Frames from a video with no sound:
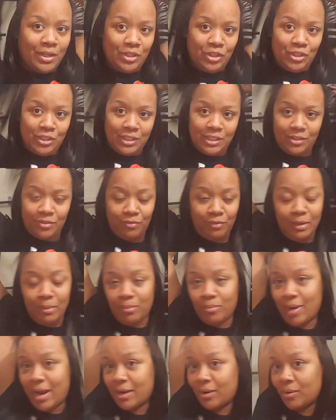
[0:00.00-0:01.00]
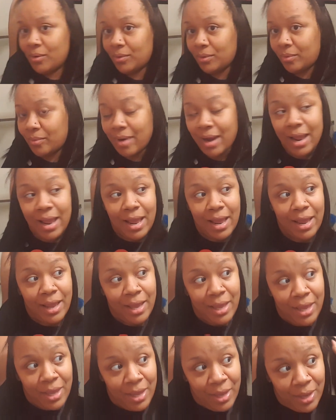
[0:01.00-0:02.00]
I can use a slip right on the ride.
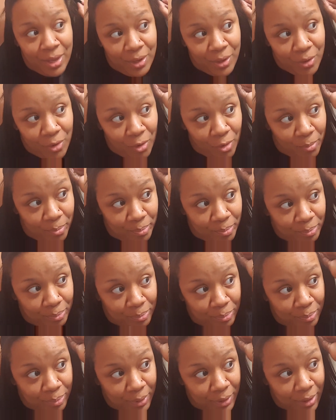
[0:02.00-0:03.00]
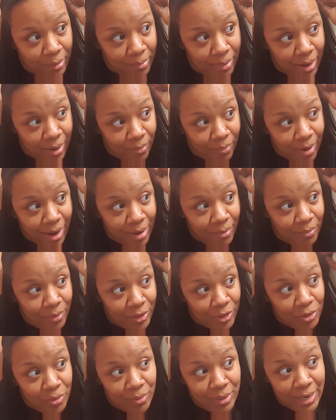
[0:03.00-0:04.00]
You put it back right
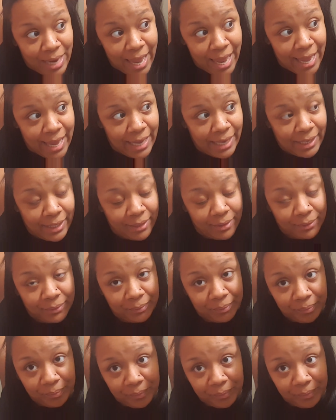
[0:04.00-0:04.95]
where you had it.